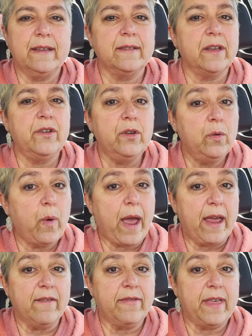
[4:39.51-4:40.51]
is a new
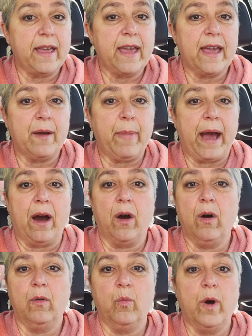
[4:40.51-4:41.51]
way of thinking
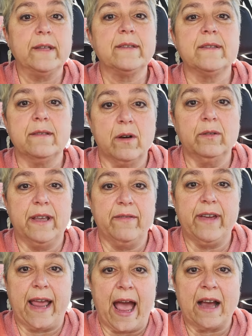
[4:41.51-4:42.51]
about what slow
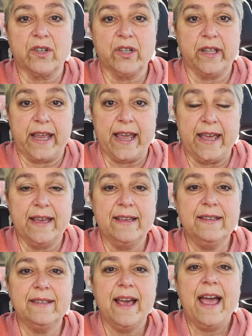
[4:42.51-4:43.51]
living actually
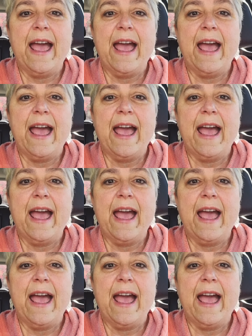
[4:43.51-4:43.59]
is,